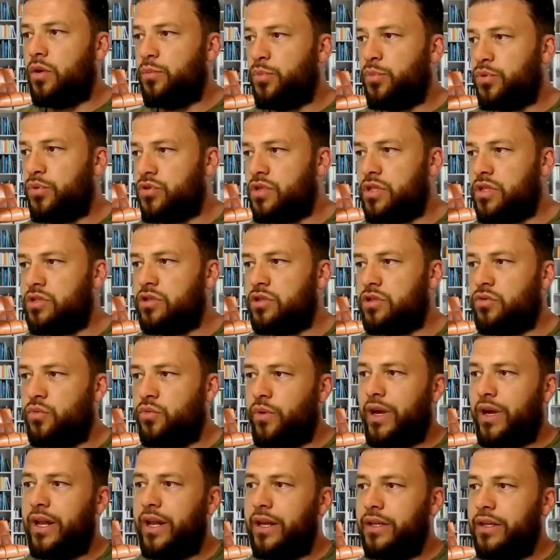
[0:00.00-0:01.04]
positioned
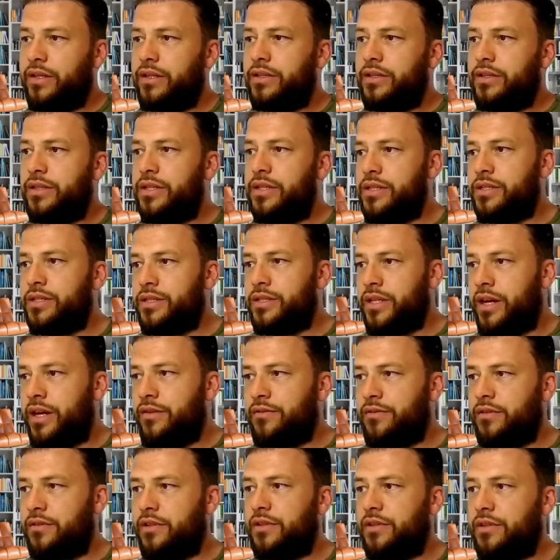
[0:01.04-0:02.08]
well in the D
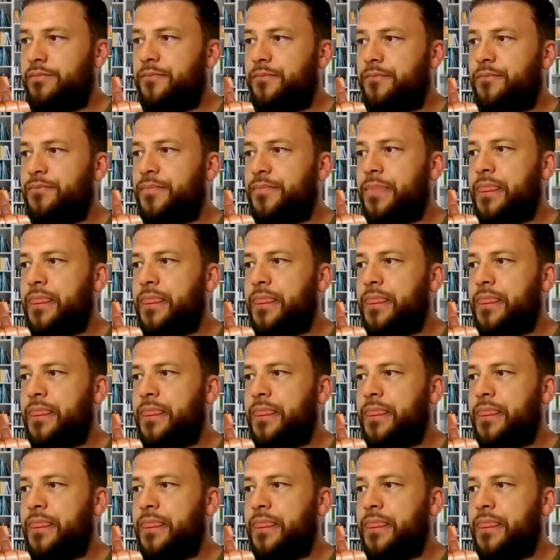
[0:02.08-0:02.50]
seven,